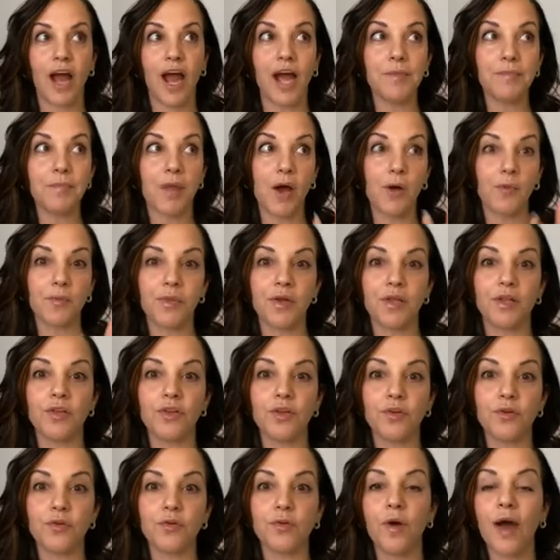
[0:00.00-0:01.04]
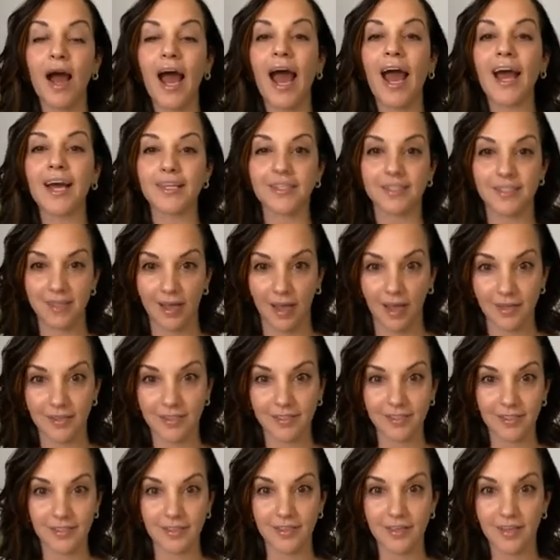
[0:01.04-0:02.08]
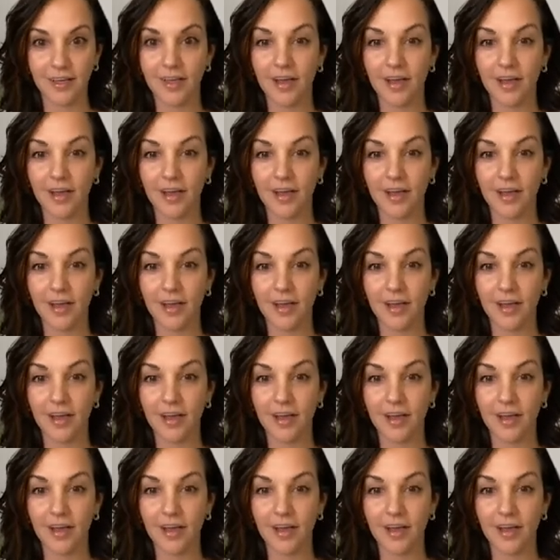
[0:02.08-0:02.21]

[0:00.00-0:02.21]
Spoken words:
I'm helping you access.